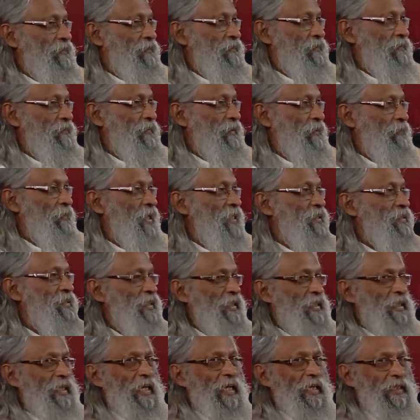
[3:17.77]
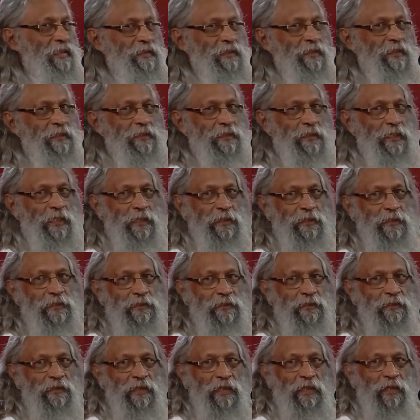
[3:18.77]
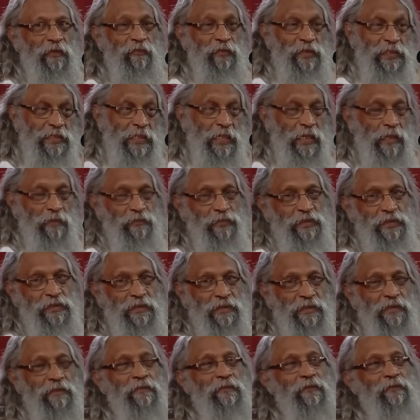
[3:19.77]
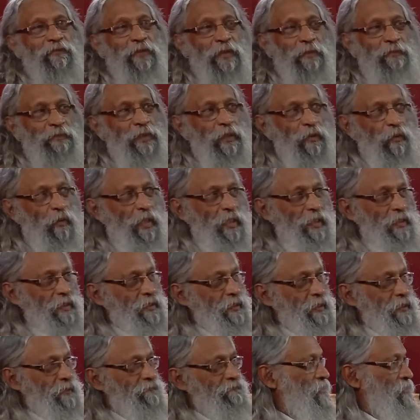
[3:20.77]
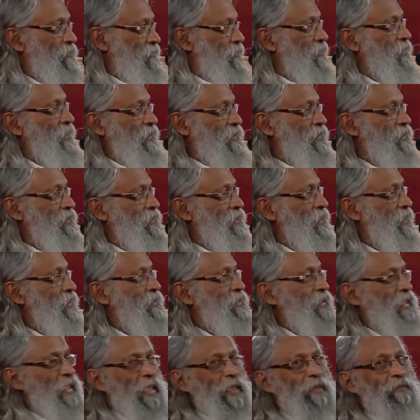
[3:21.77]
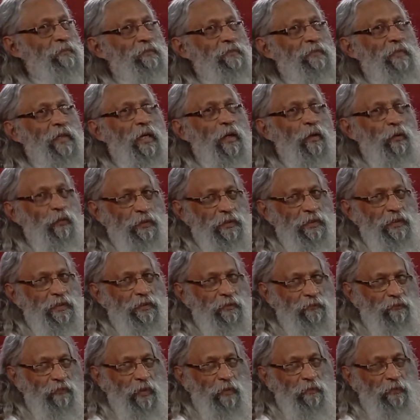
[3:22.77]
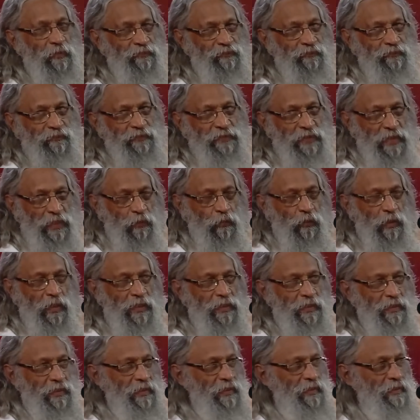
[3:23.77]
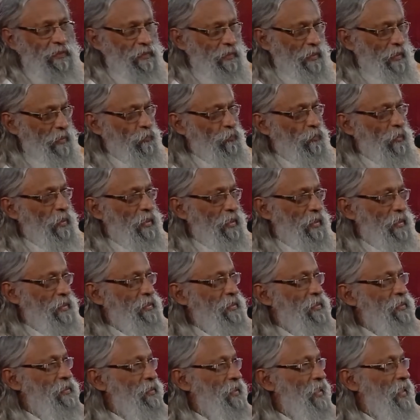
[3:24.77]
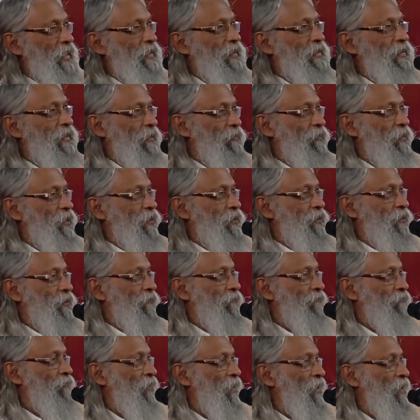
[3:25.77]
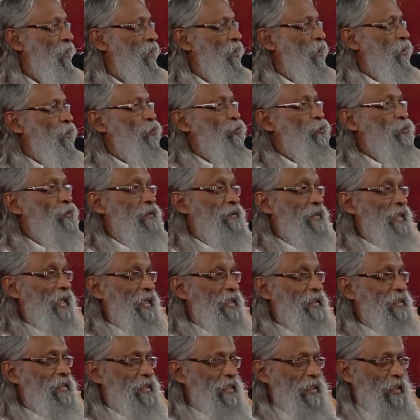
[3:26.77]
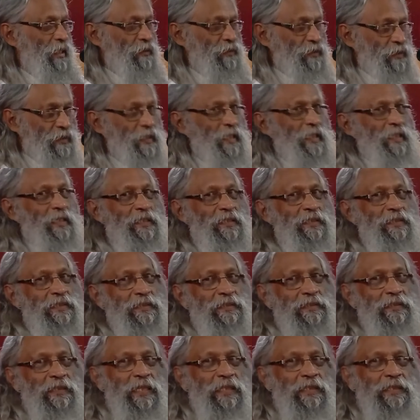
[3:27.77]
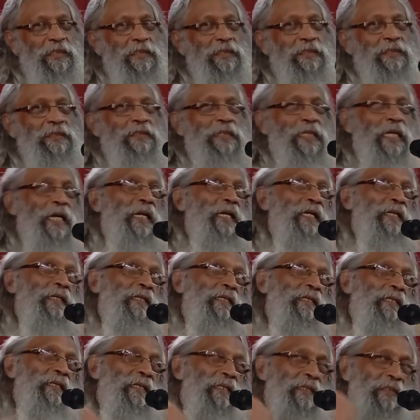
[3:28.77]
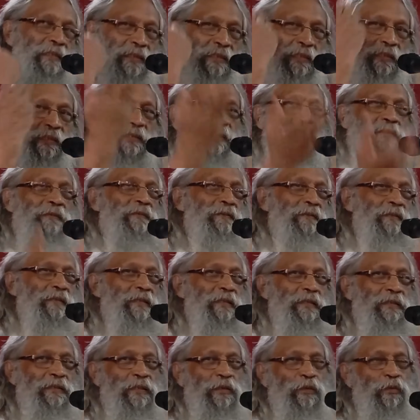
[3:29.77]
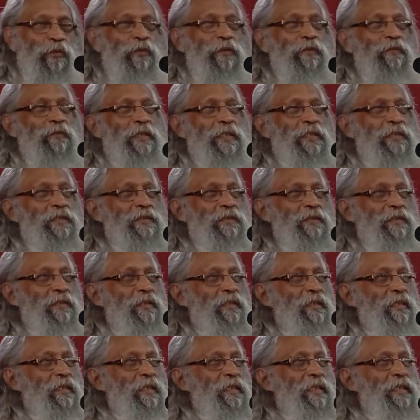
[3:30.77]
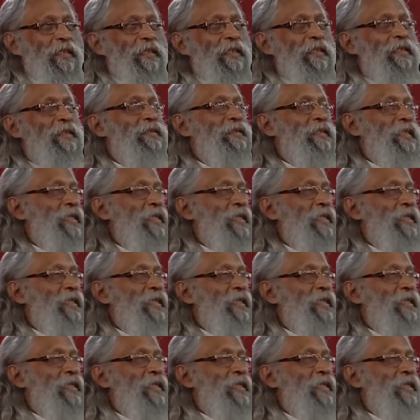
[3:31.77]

the basic existence, which comes from the quality. The existence came out in the form of 3 qualities, sattva, rajas and tamas. So that resonance that is there in the universe is the